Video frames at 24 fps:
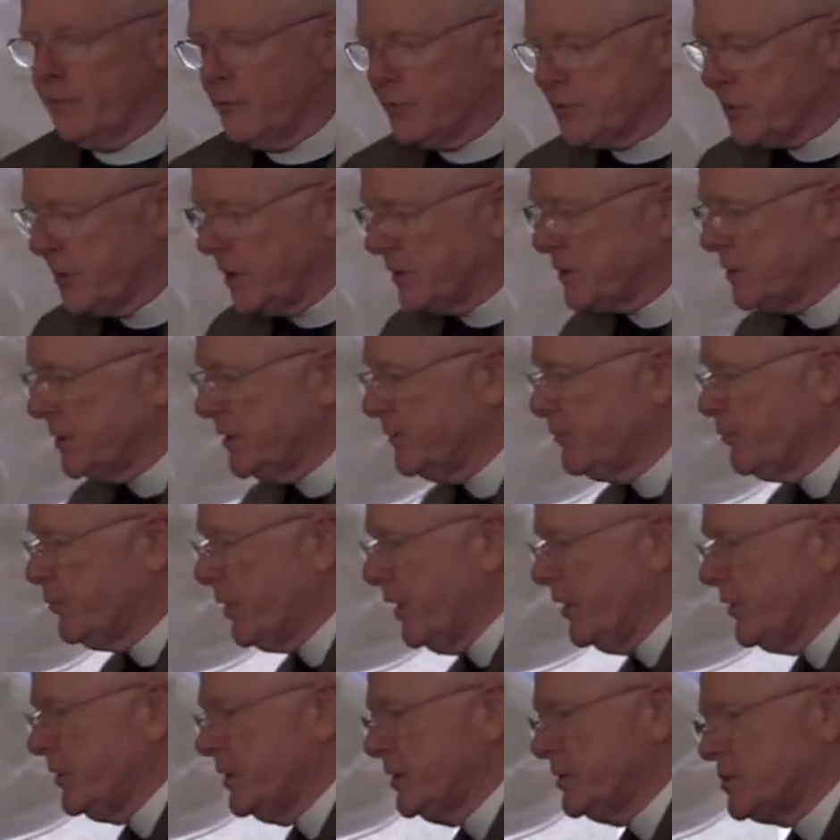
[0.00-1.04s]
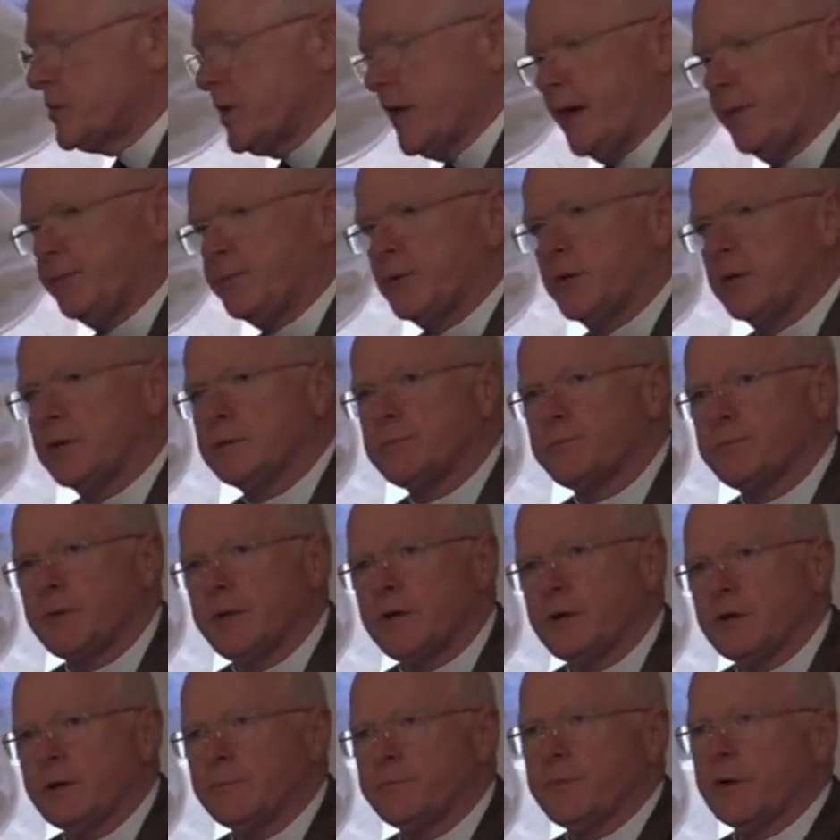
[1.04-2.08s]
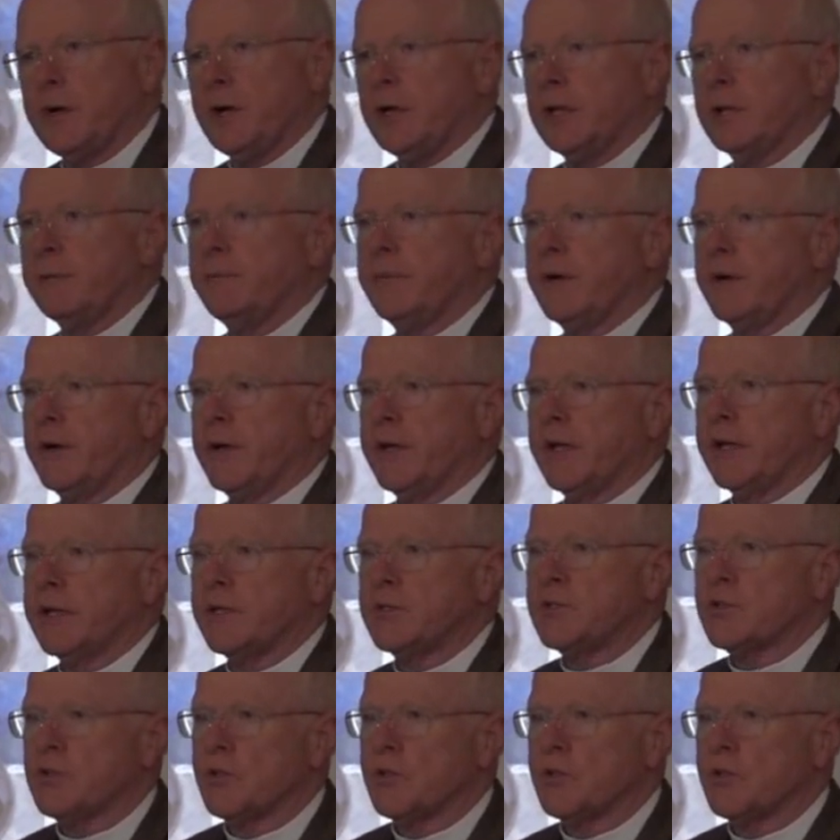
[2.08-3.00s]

And we talked to the Brotherhood chapter at Peter and Paul in Marietta,